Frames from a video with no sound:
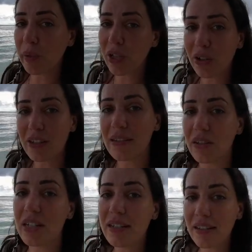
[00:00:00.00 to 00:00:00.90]
because
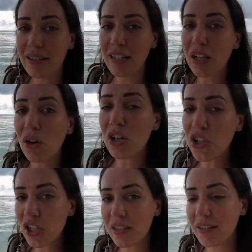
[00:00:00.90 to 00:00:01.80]
there's sea
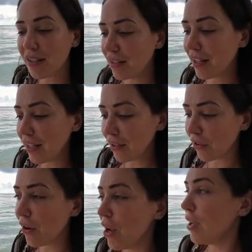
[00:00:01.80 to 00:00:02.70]
oceans in
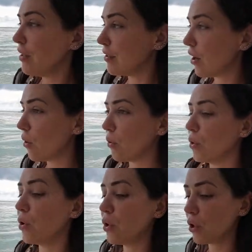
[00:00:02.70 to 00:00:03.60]
here, so
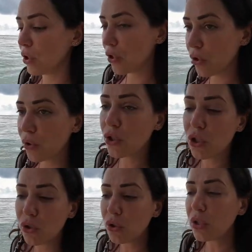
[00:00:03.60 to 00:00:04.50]
you
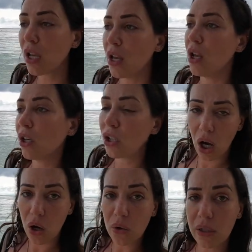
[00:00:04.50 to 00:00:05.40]
should
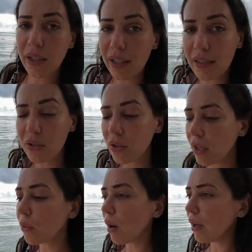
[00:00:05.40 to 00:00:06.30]
go into the
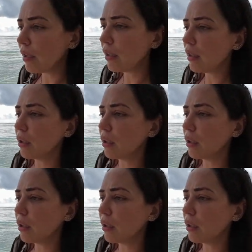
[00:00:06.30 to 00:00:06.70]
water